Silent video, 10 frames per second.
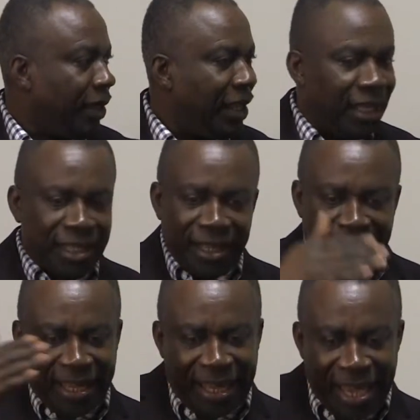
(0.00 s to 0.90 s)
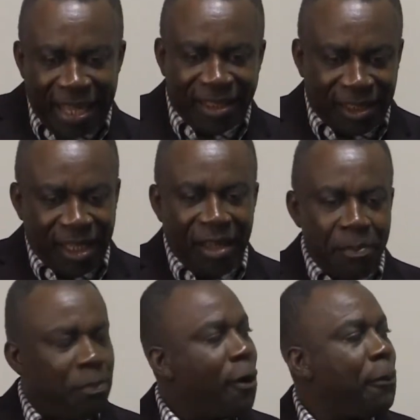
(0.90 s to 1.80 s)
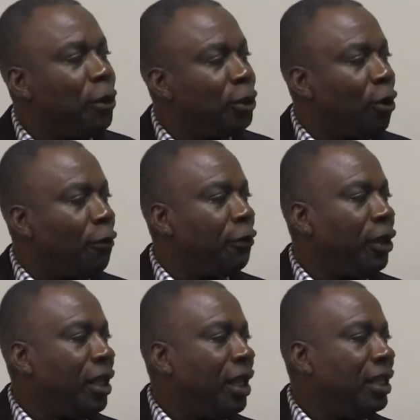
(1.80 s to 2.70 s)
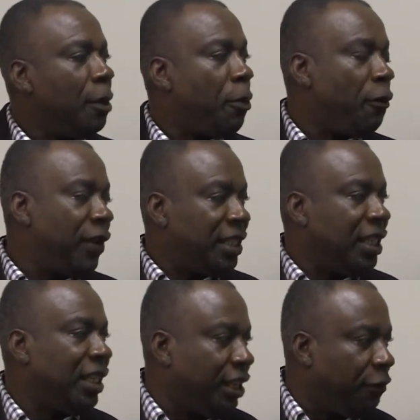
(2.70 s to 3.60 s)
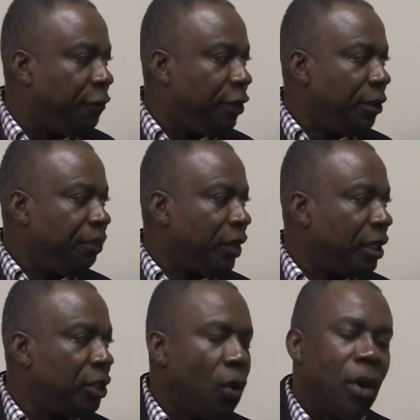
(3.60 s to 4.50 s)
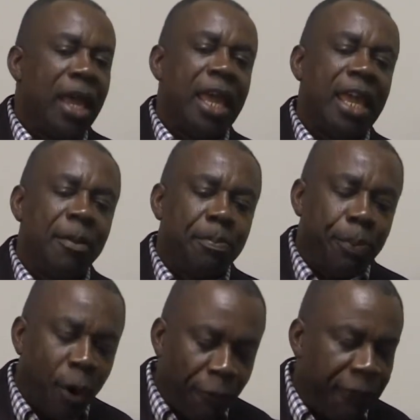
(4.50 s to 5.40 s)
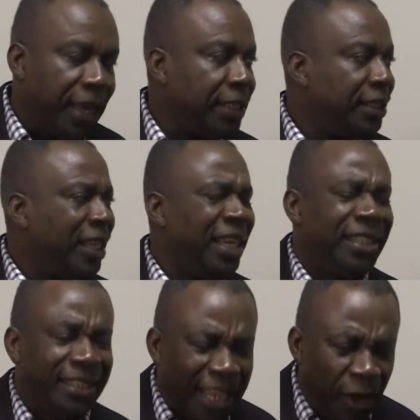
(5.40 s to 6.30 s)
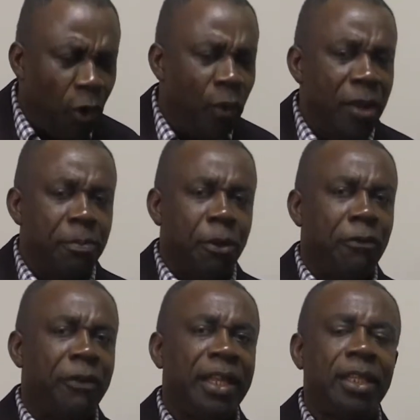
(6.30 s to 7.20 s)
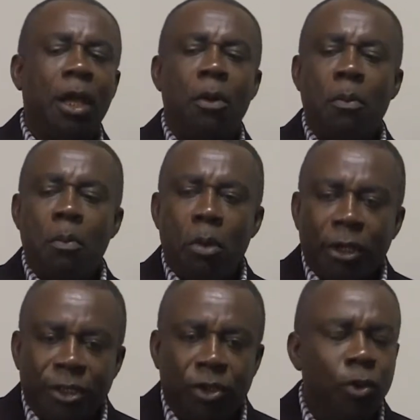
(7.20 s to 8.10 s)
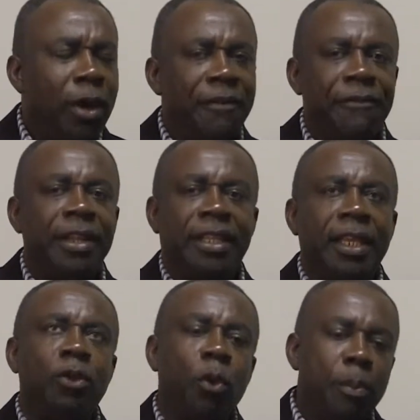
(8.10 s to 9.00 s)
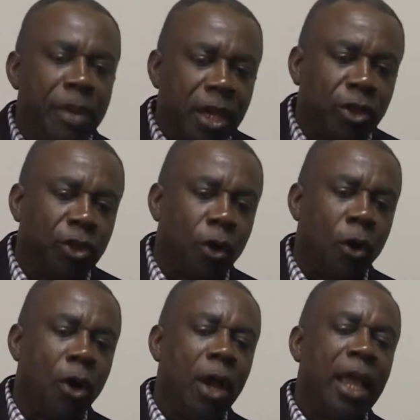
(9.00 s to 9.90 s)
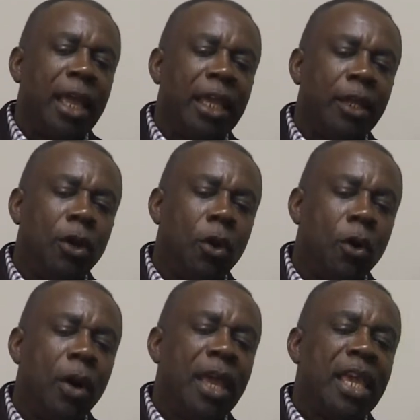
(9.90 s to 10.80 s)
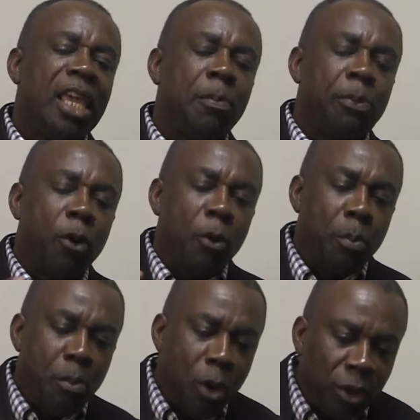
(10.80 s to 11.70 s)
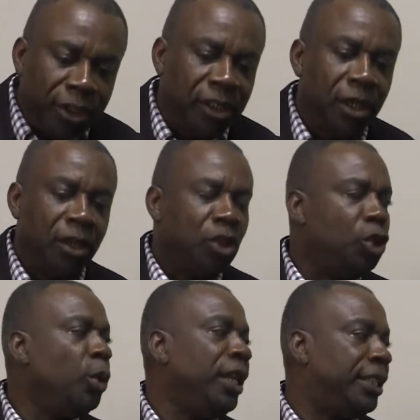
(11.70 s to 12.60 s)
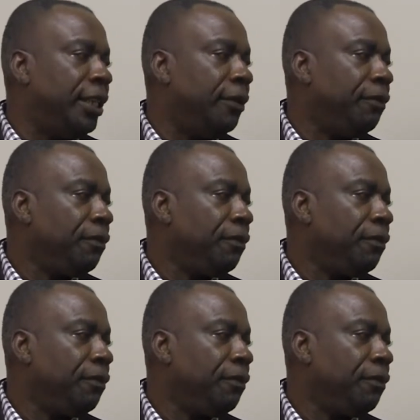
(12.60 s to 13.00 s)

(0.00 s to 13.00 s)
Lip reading: It negates the purpose of the prophetic gift. Mm-hmm. So a prophet, a genuine prophet, must do everything to make sure, you know, he promotes unity